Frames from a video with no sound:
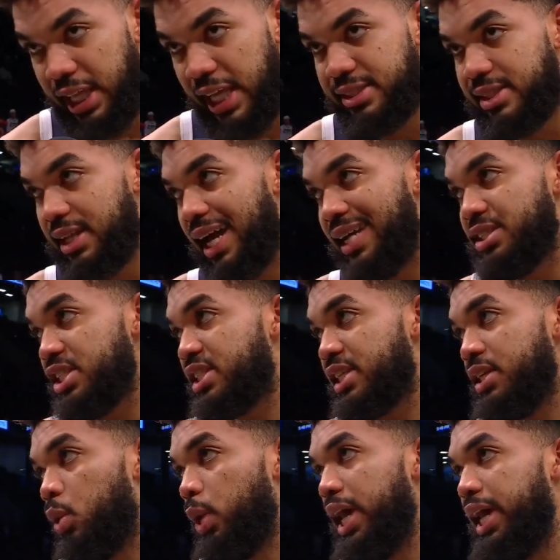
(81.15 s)
way like tonight, just
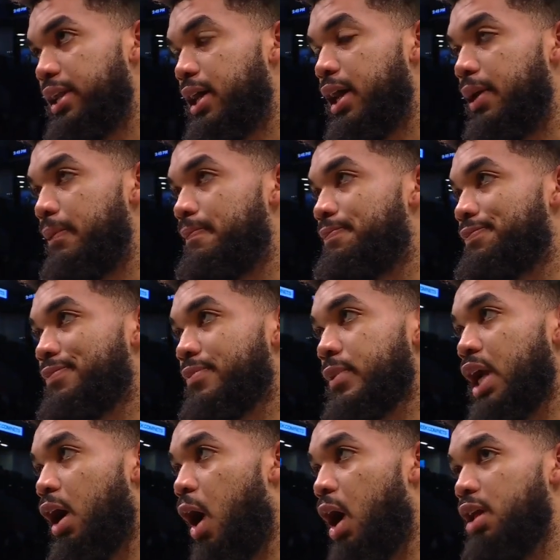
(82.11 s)
get a win.
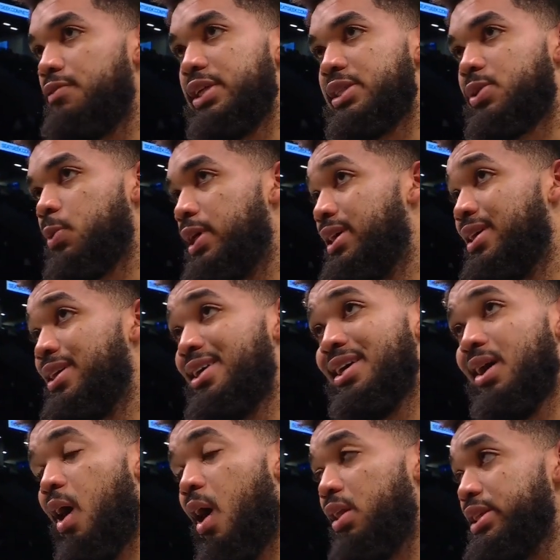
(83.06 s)
All these
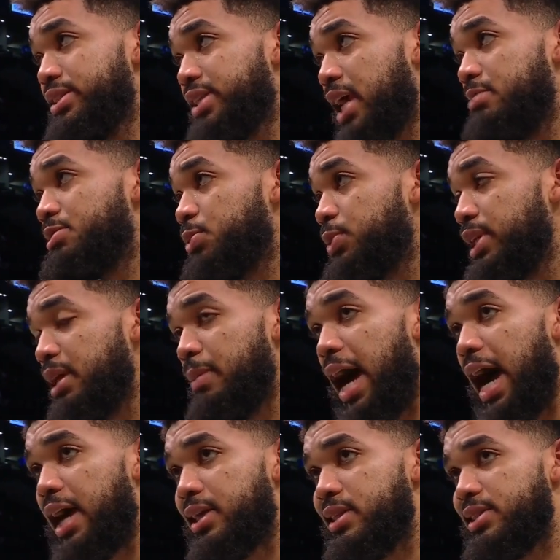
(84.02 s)
games really
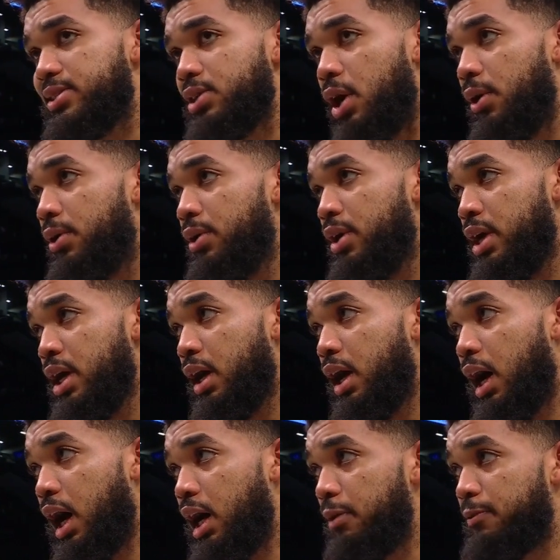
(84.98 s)
matter. So
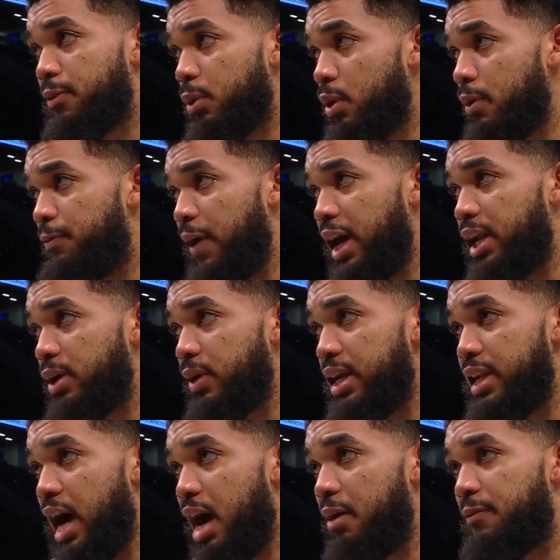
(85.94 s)
we're fighting
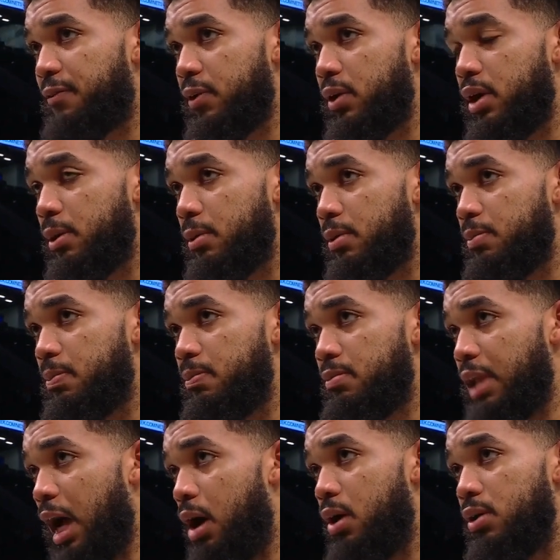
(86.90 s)
right now for
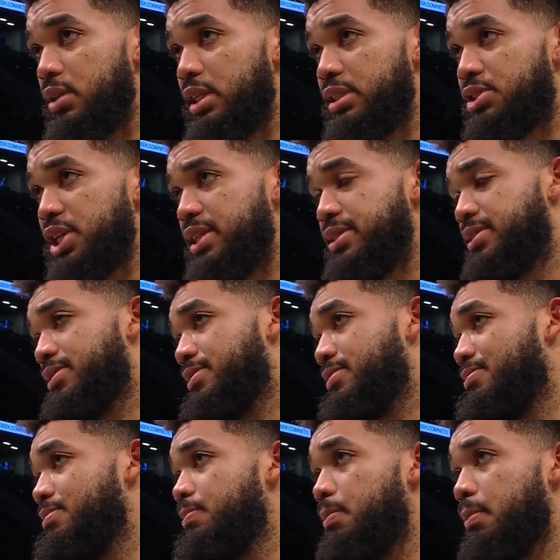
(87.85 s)
not only just
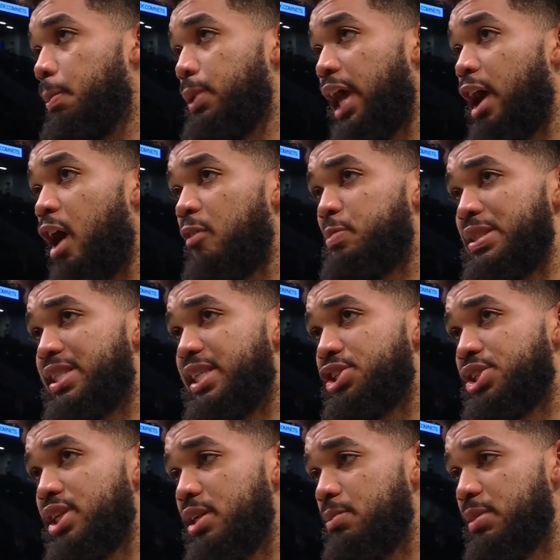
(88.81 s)
playoff
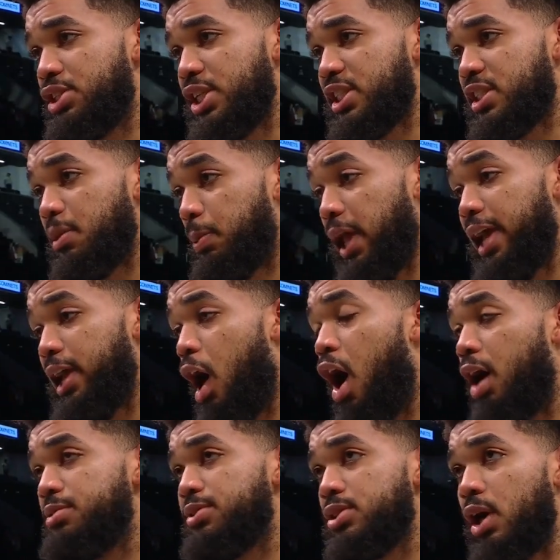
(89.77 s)
positioning, but just the
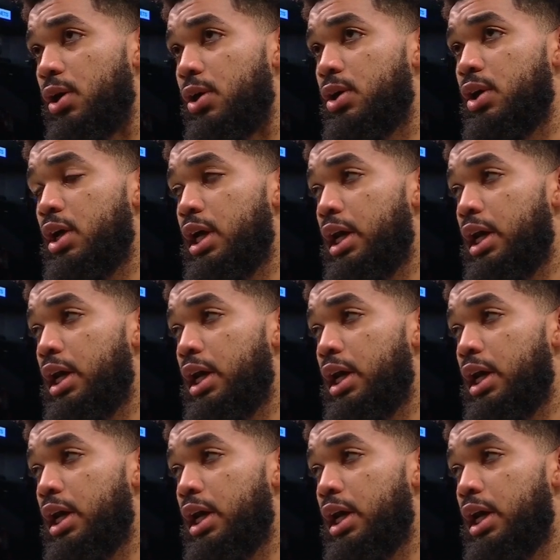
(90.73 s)
playoffs. So